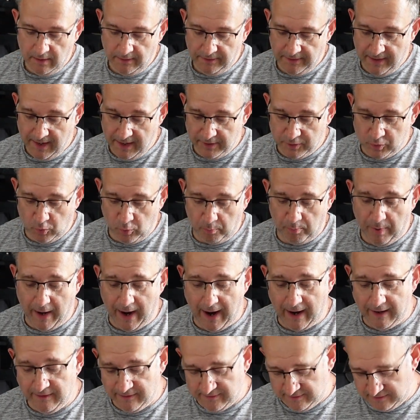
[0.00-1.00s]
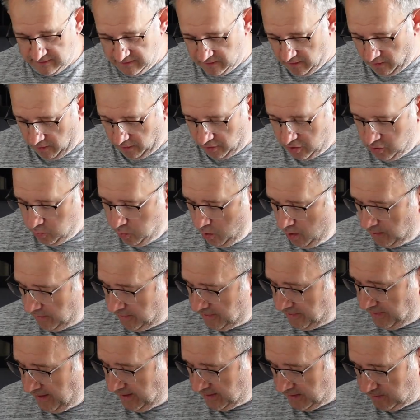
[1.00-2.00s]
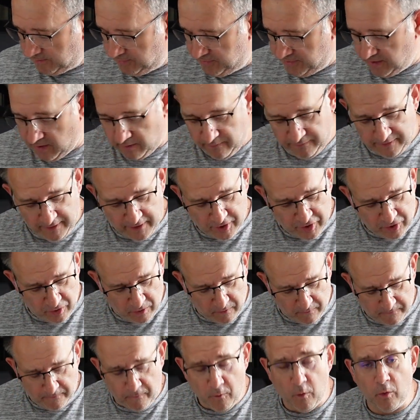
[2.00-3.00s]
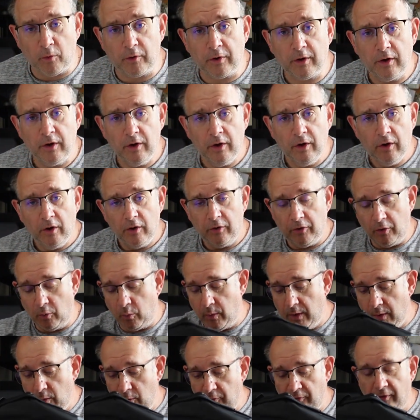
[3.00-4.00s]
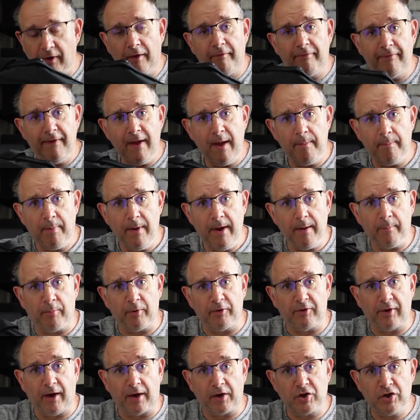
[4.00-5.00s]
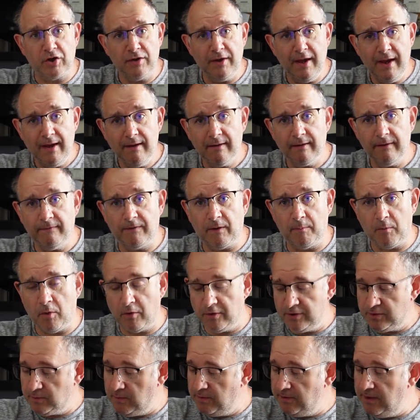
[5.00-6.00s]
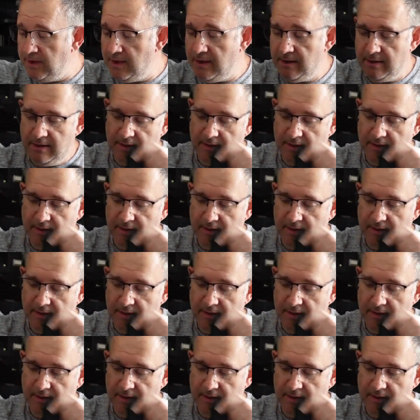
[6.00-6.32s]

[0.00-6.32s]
actual bags are quite thick themselves. They should afford the wheels a fair bit of protection there, if I'm honest with you.